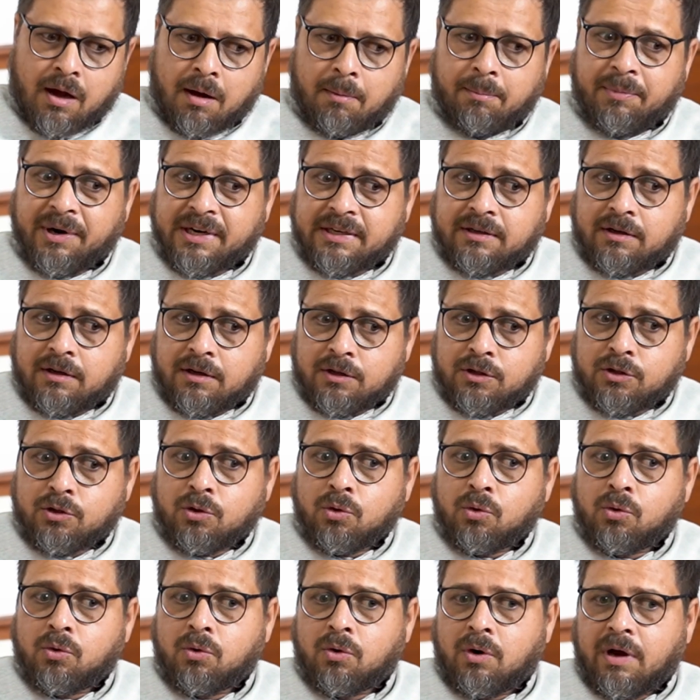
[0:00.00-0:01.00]
but
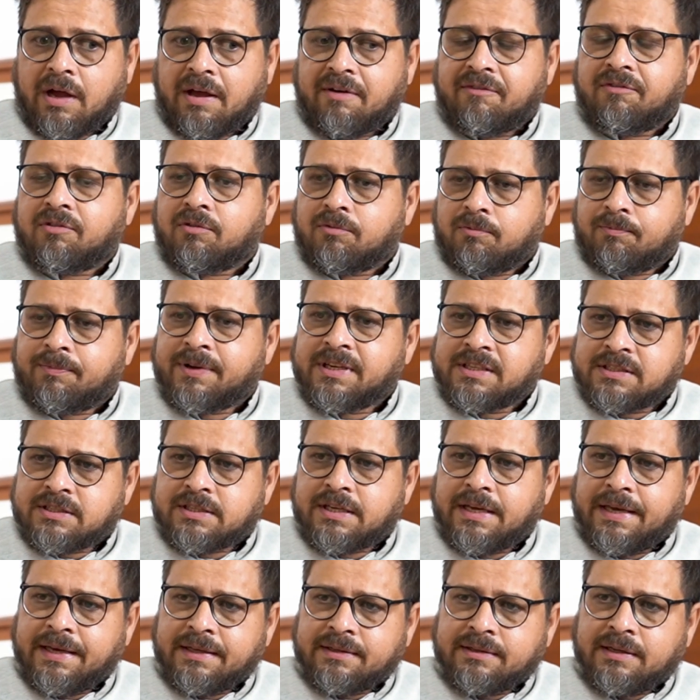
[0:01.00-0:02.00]
you have been
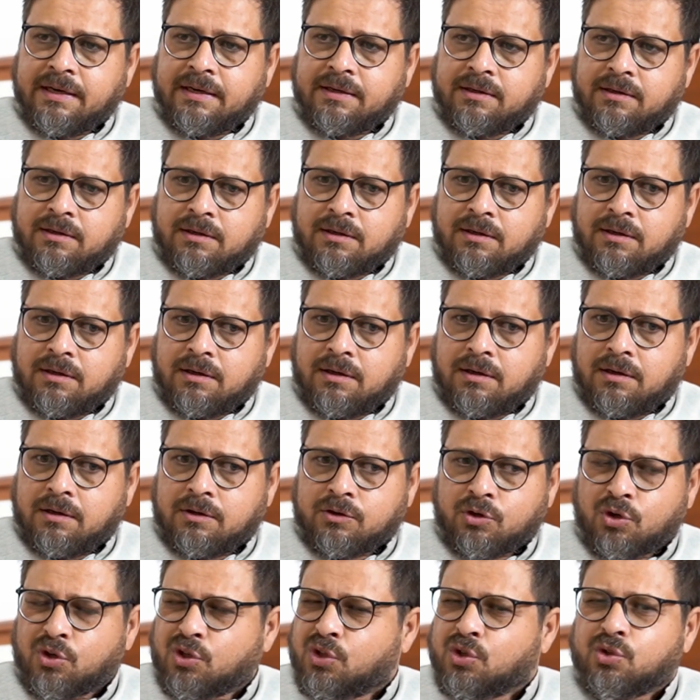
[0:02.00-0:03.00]
saying that
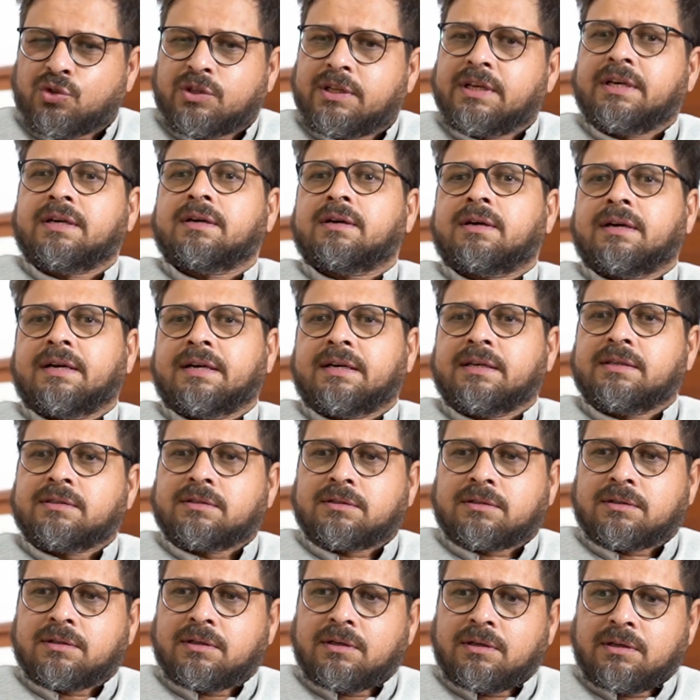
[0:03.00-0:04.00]
don't you think it
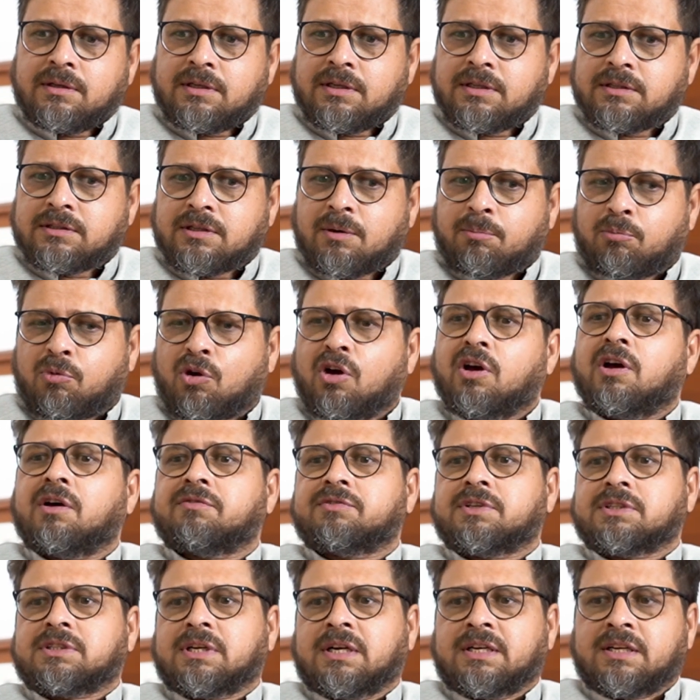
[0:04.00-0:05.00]
is the ploy
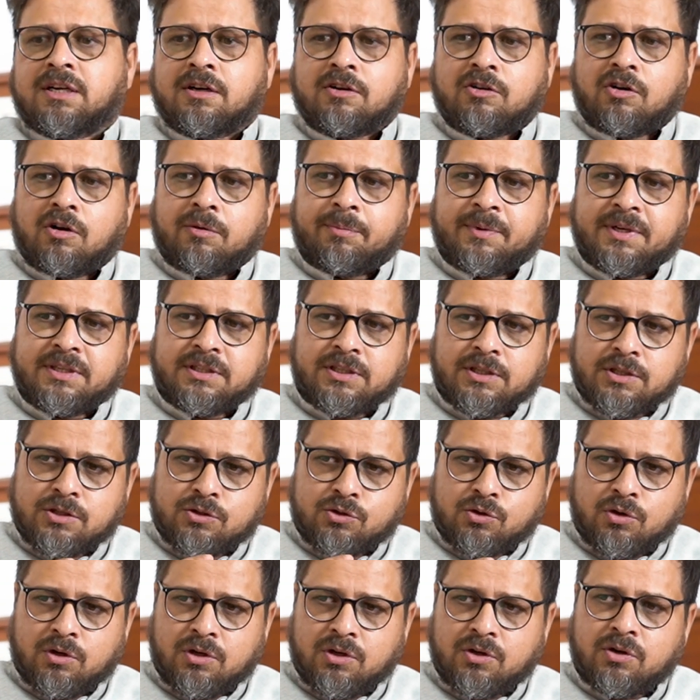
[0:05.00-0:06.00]
of the central government
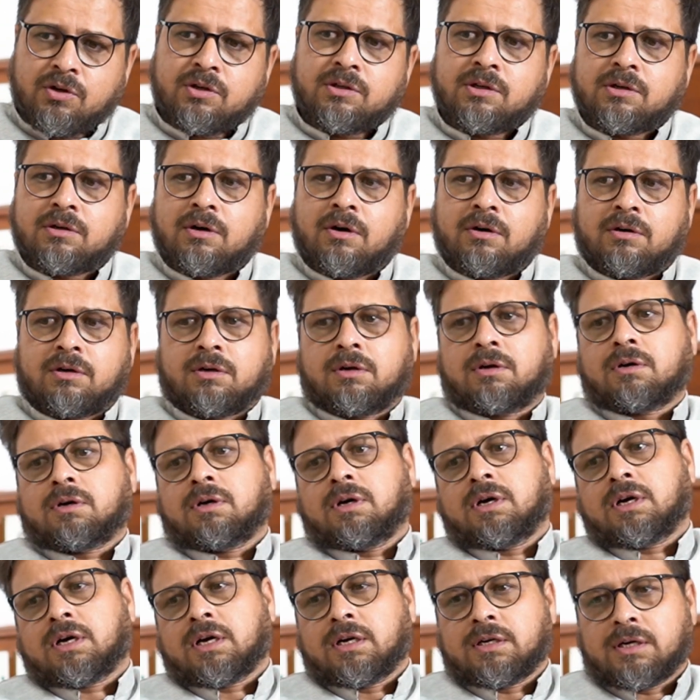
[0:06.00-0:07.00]
just to lure the
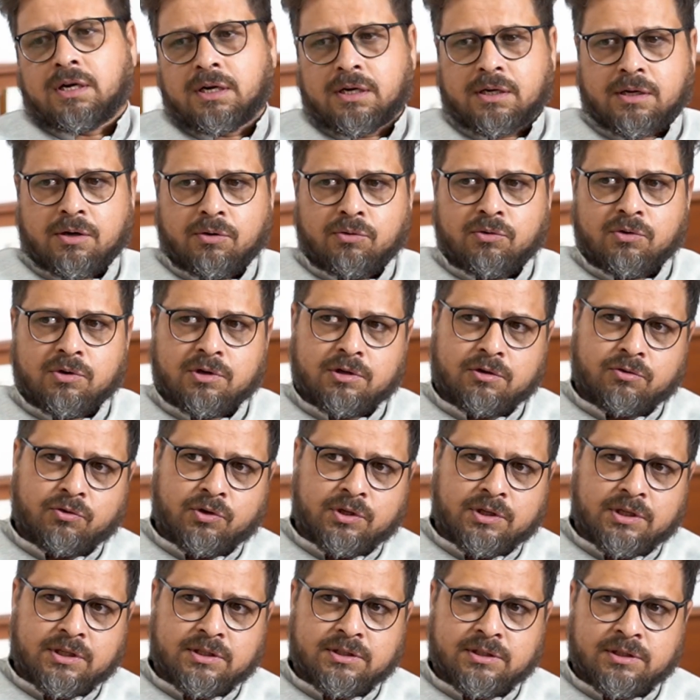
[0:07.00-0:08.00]
Karnataka
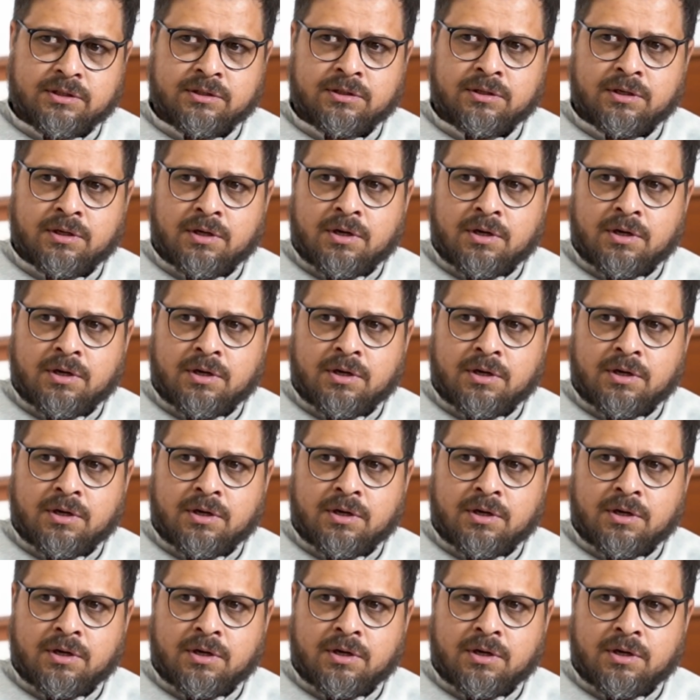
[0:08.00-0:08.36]
voters in?